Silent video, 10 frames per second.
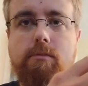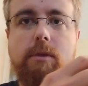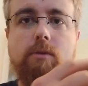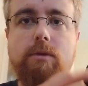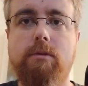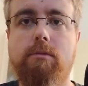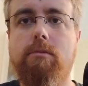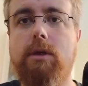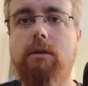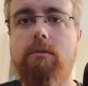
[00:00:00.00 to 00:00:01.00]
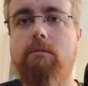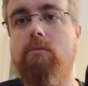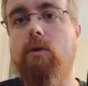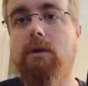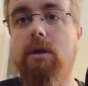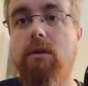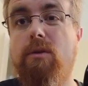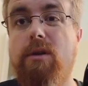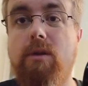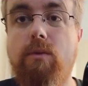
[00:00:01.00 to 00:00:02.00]
it was done wonky and
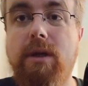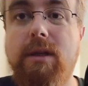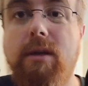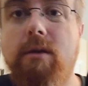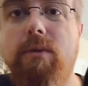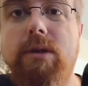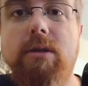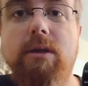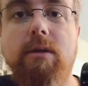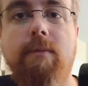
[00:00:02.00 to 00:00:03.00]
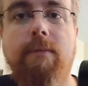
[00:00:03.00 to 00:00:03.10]
crooked when I did it originally.